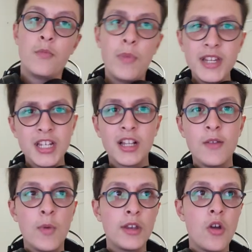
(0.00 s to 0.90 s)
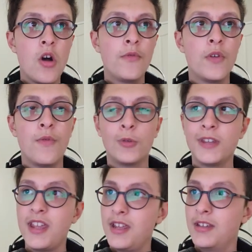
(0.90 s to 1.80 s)
Basically what Offer Vault
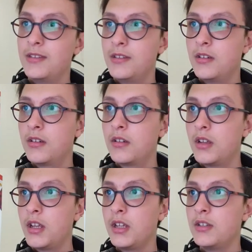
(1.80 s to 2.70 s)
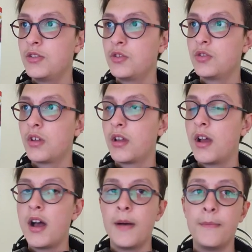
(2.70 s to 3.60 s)
is
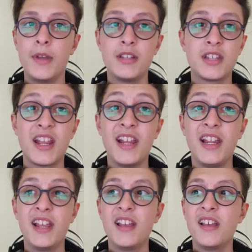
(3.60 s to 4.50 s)
it's a